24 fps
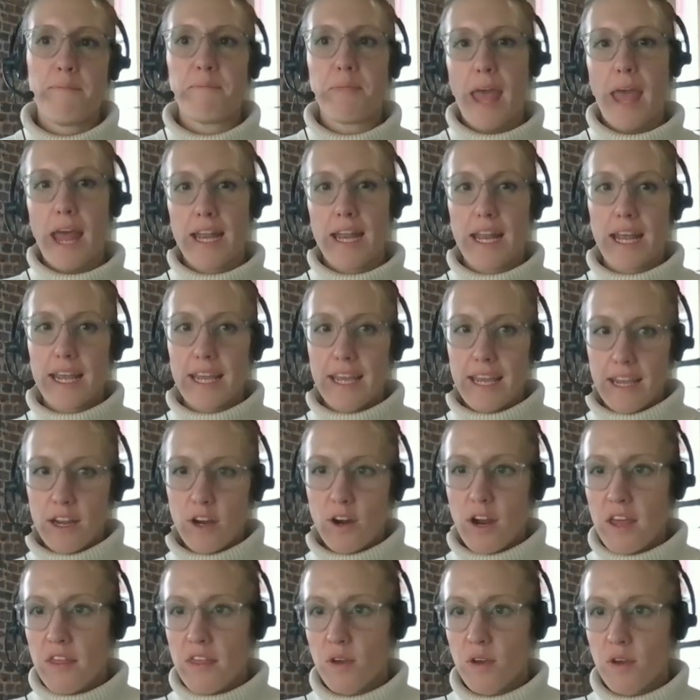And
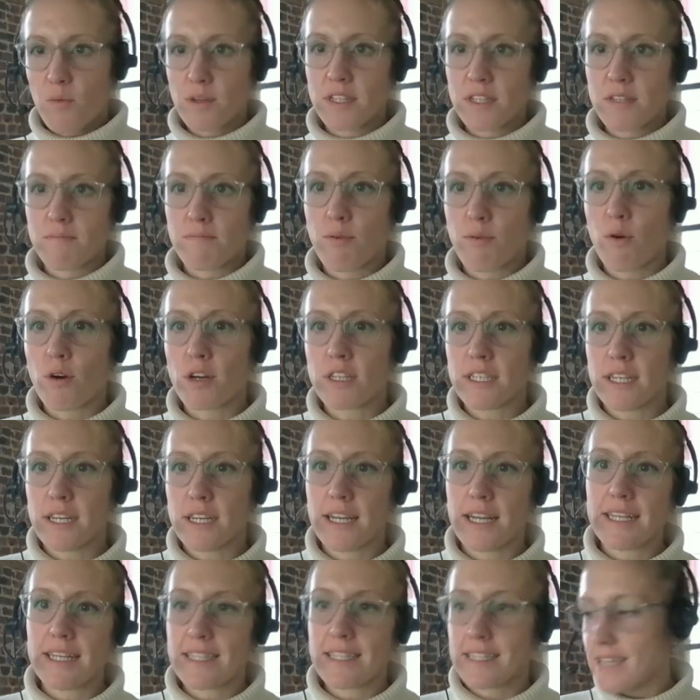here I think what's
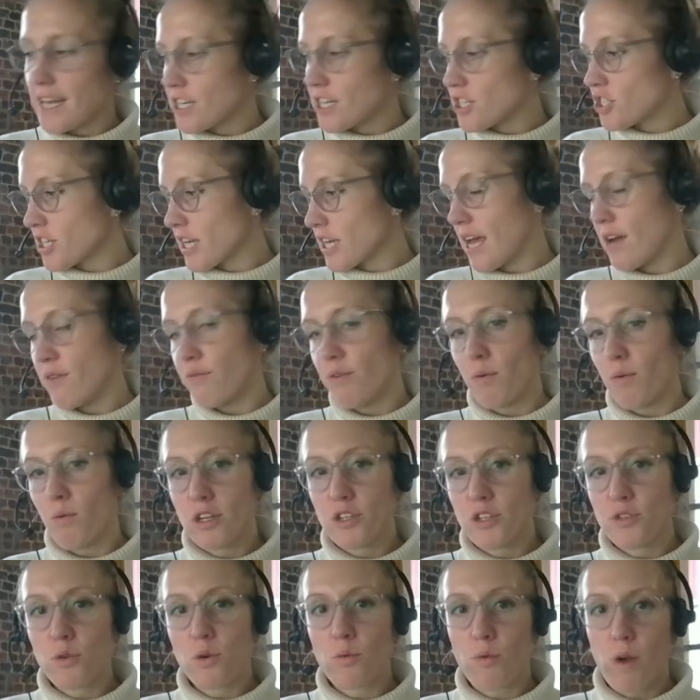important is essentially, if we
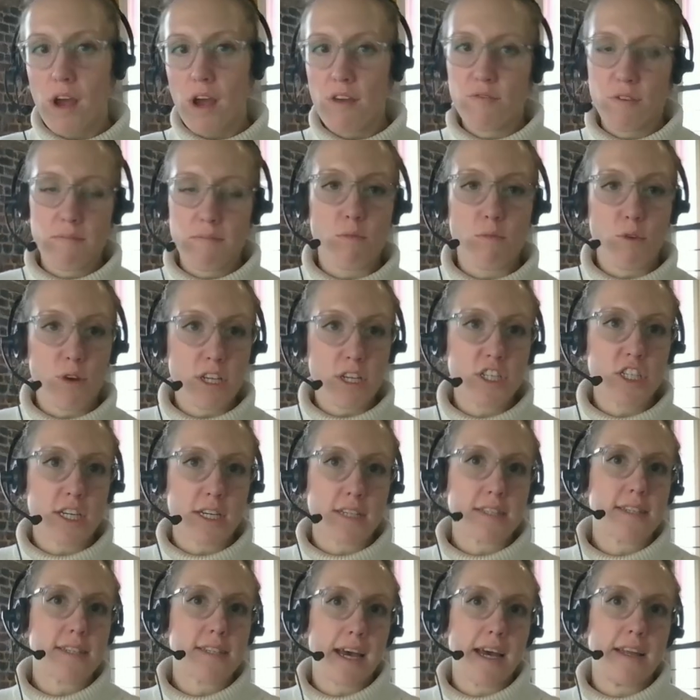want to arrive, what
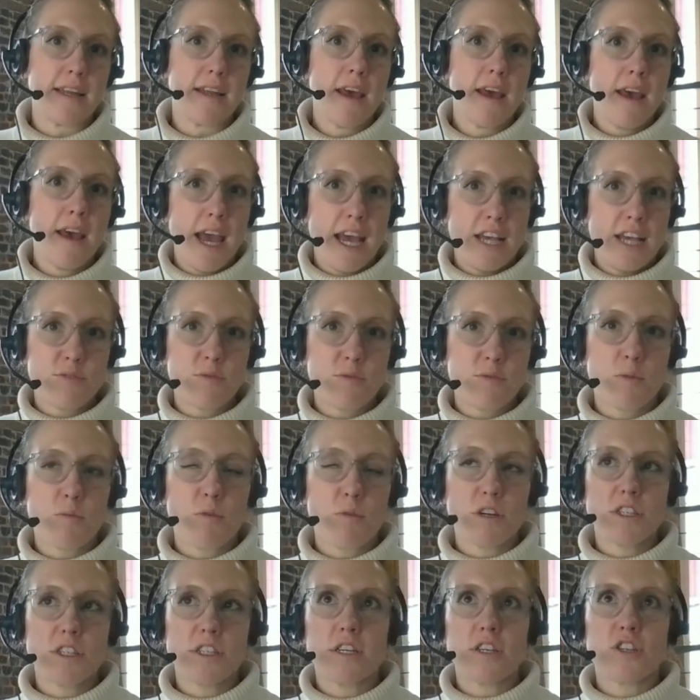Moisha said, is we
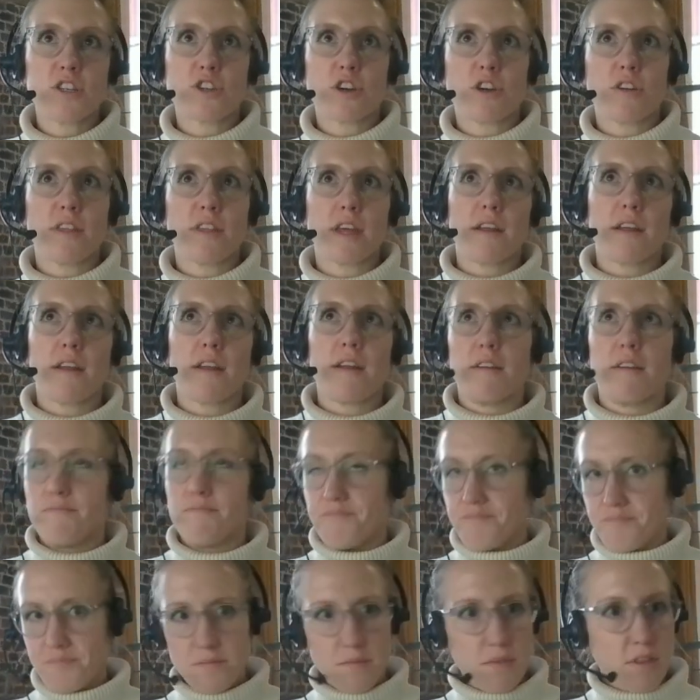want to ensure that in
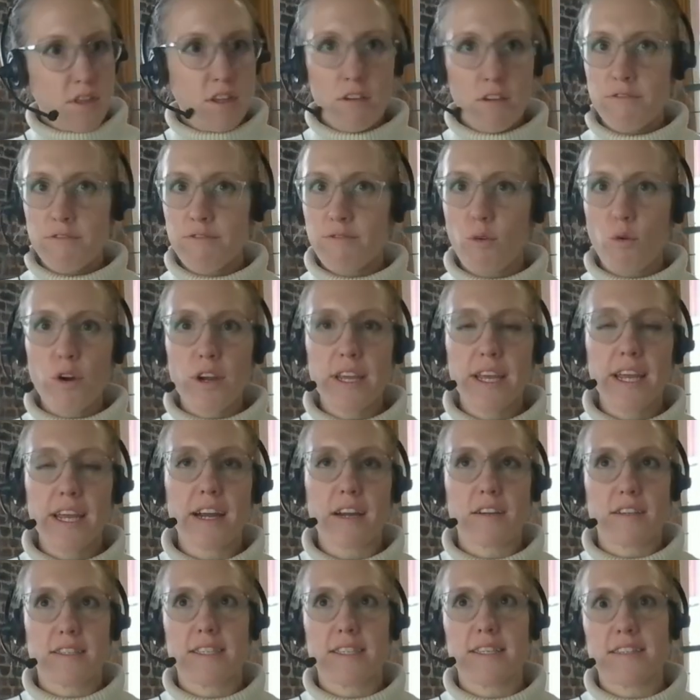4
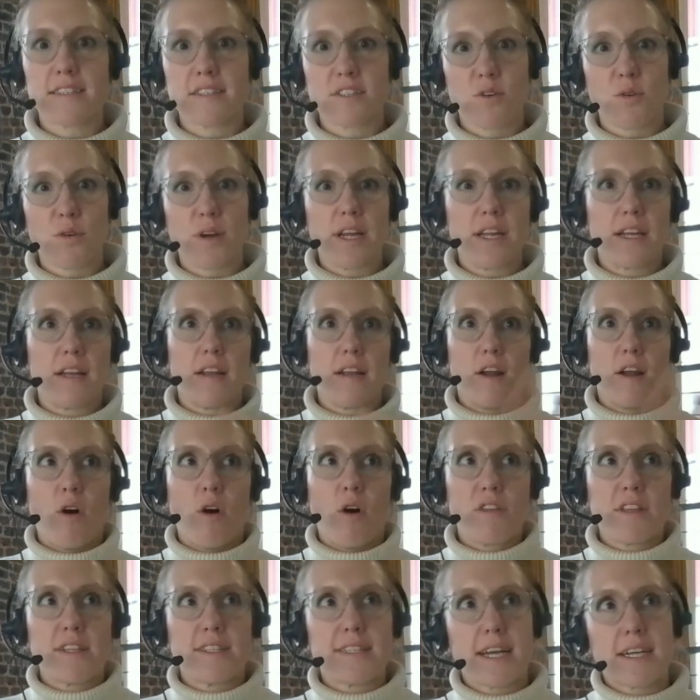years,
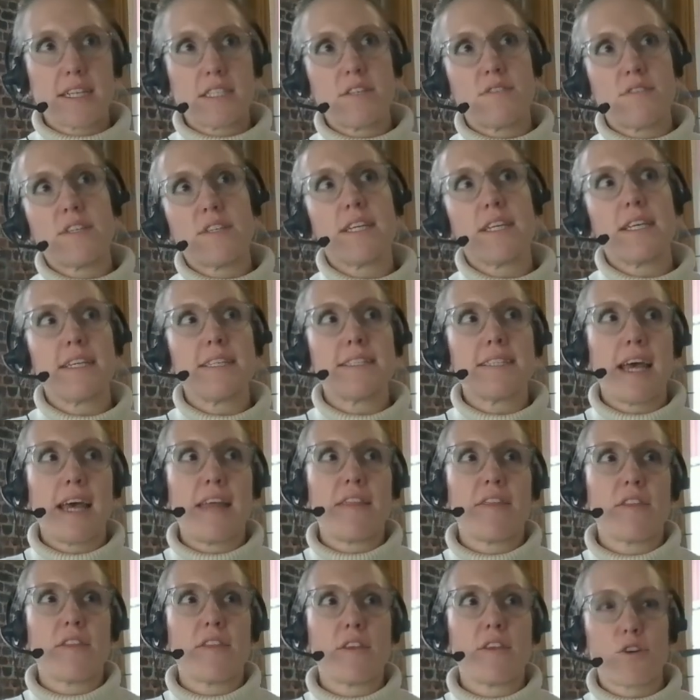all these activities
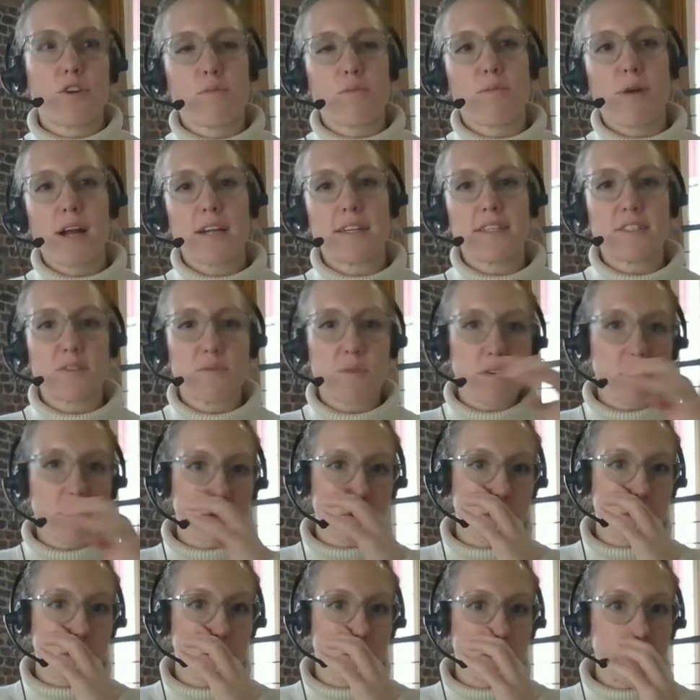and the good practice we
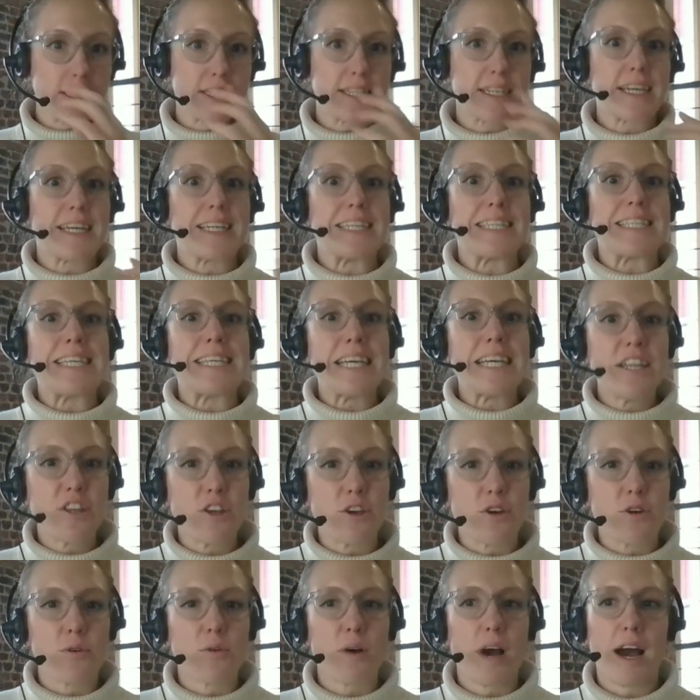learn are going to
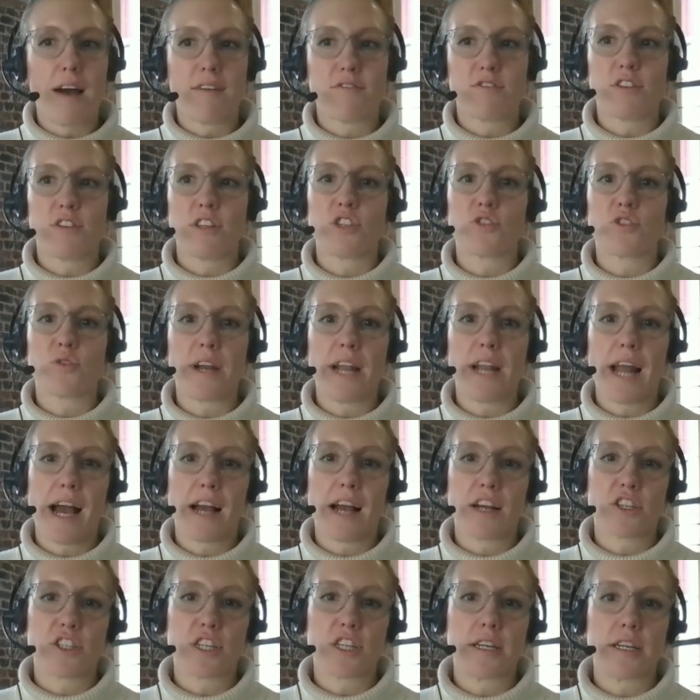continue after the joint
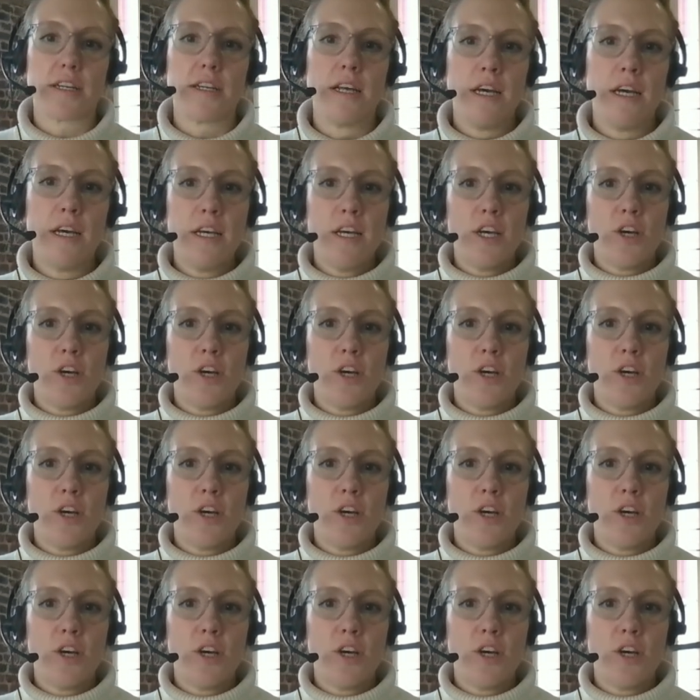action.